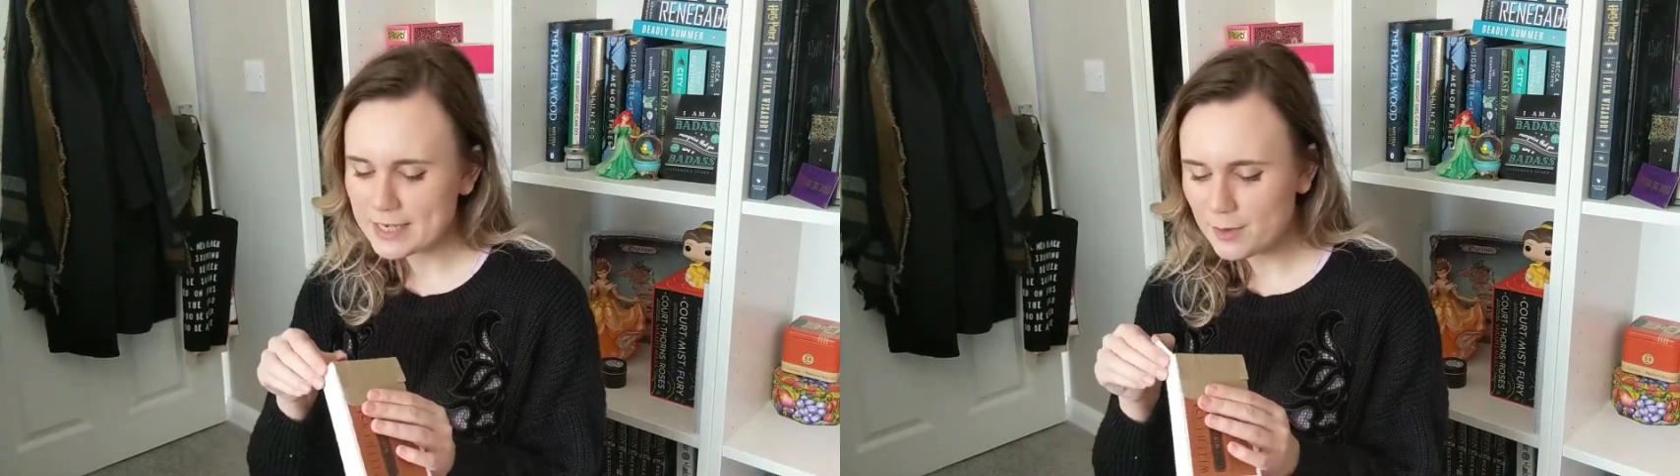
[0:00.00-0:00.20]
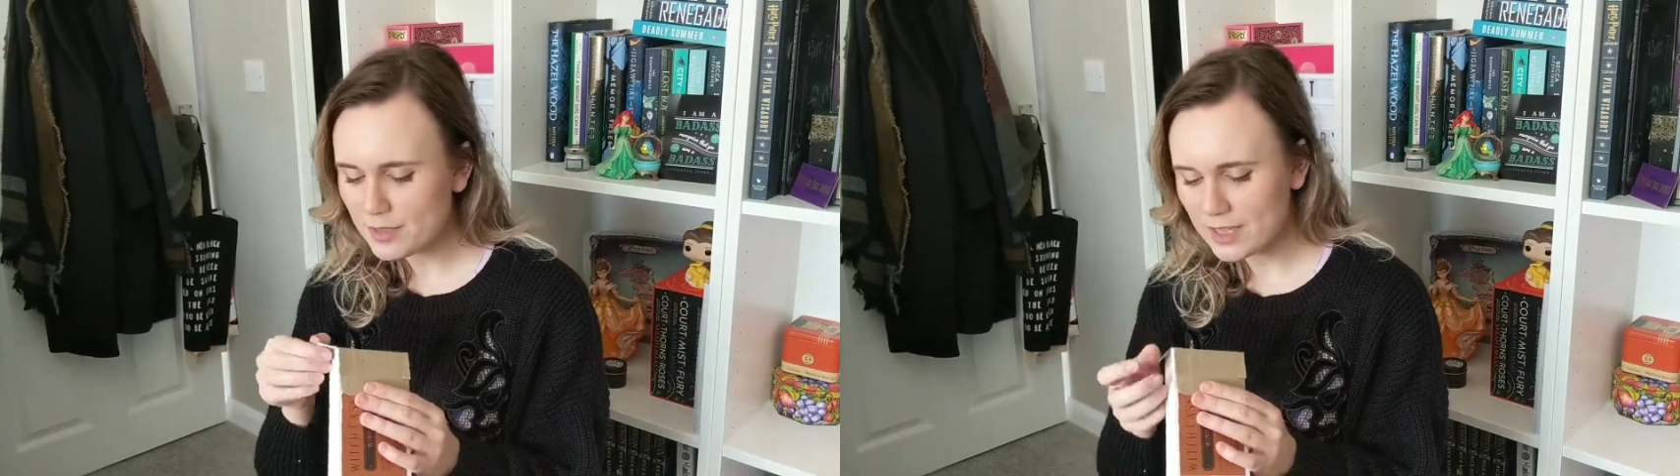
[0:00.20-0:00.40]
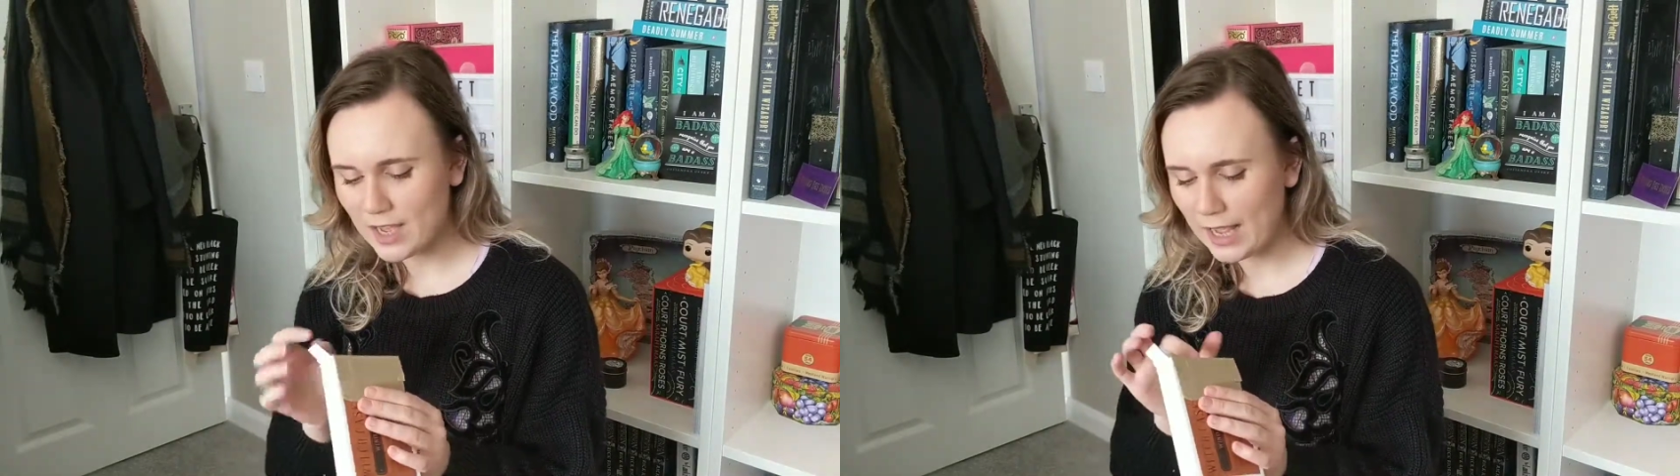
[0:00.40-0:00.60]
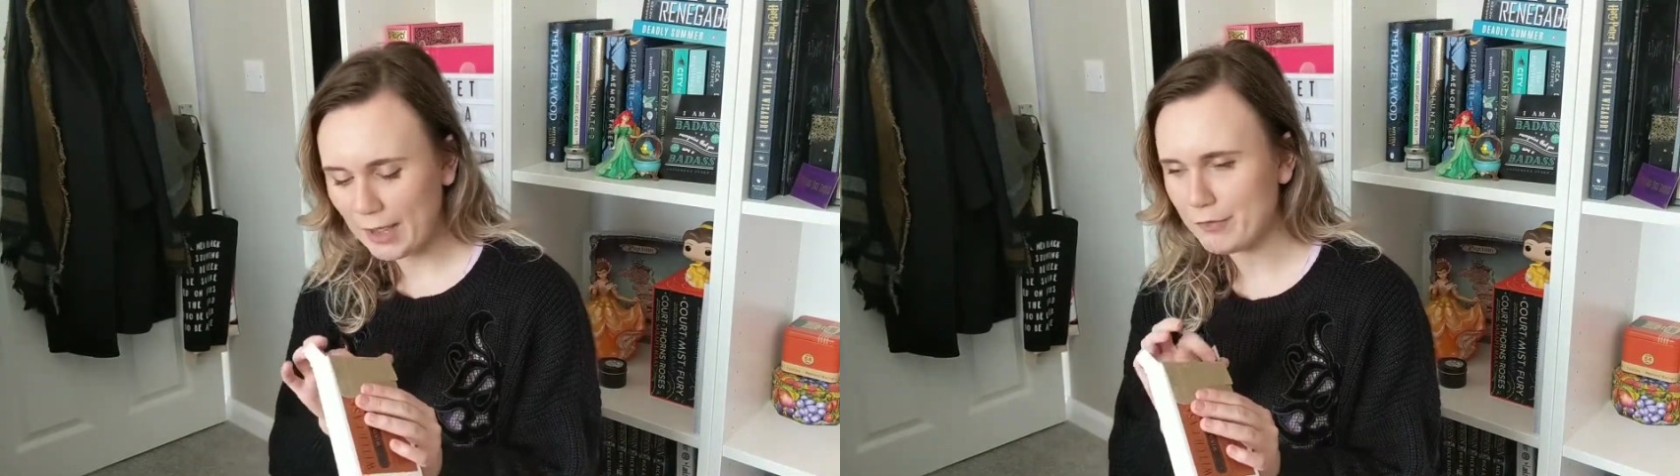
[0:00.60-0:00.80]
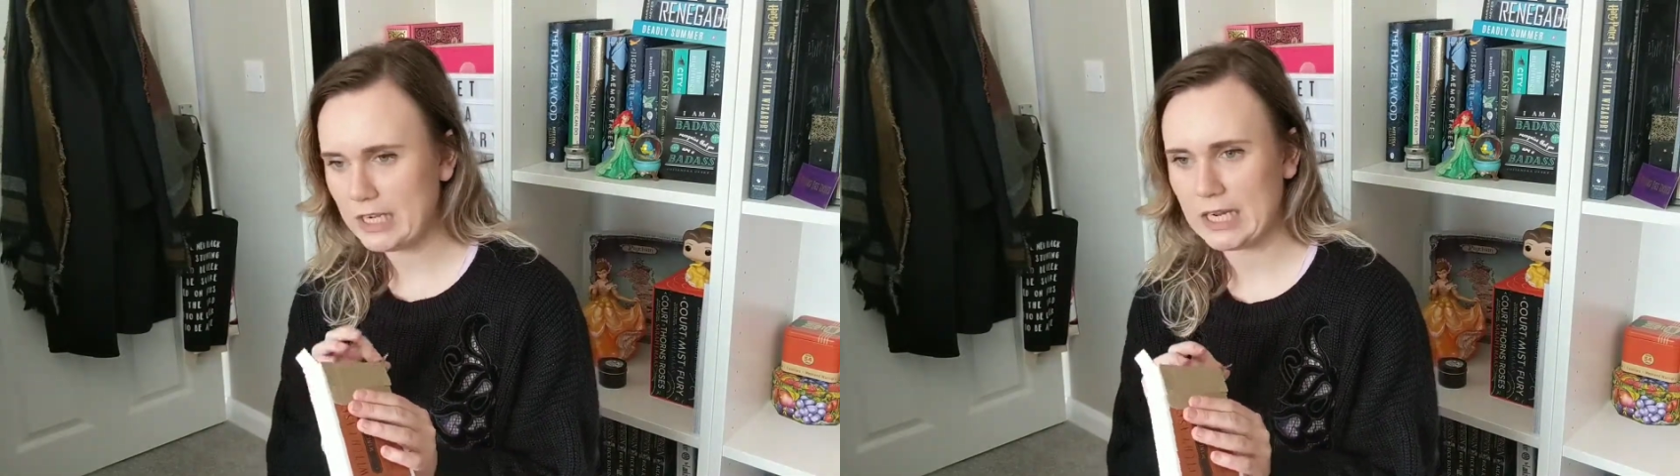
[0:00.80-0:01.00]
I don't think I
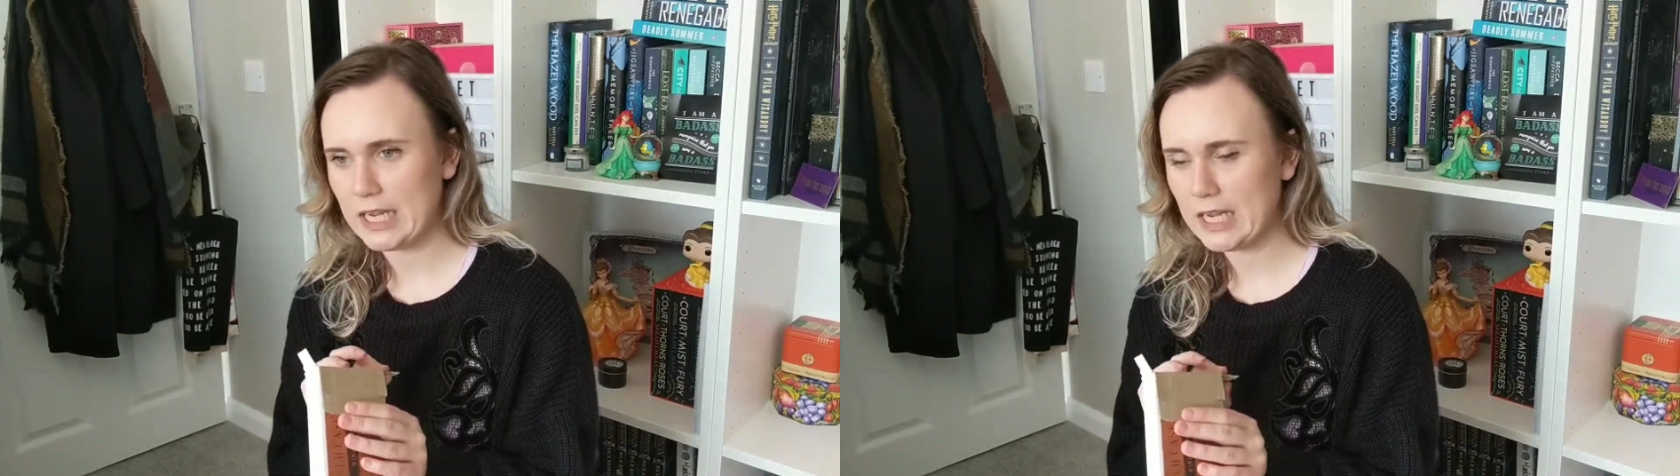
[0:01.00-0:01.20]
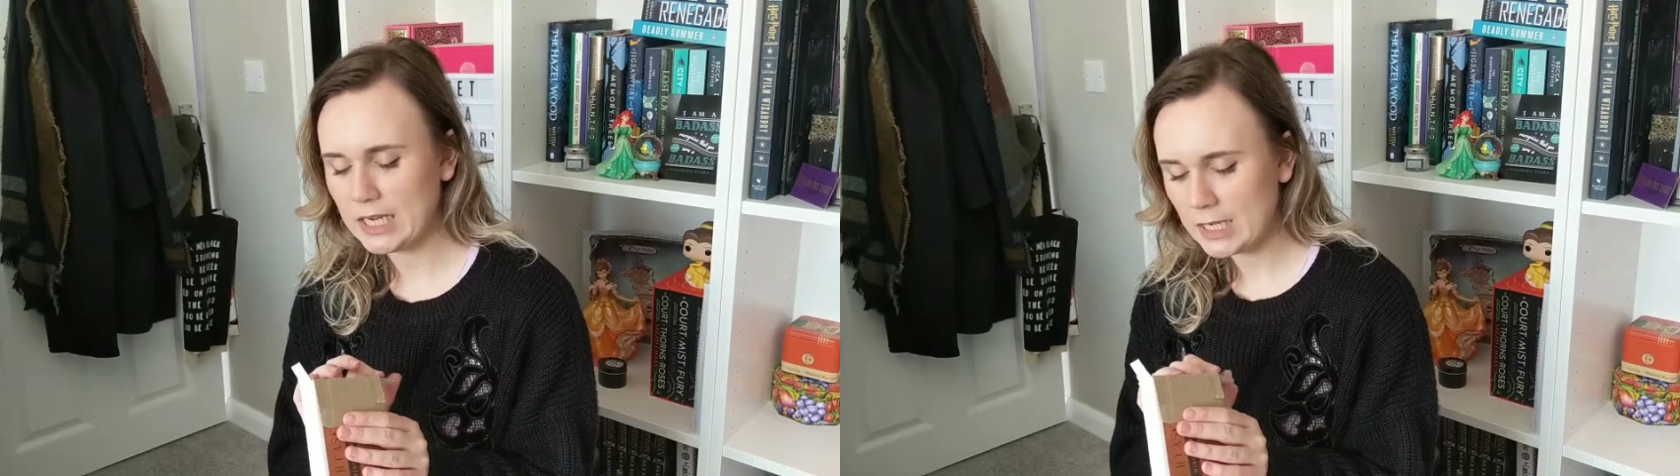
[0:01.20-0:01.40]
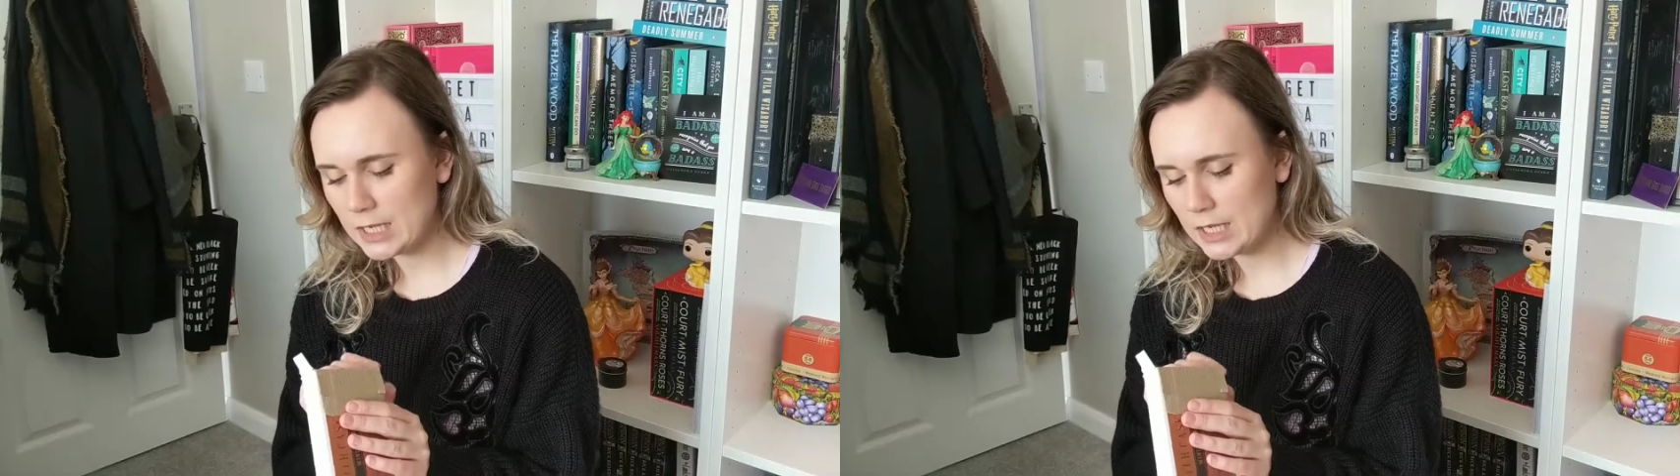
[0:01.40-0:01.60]
have any,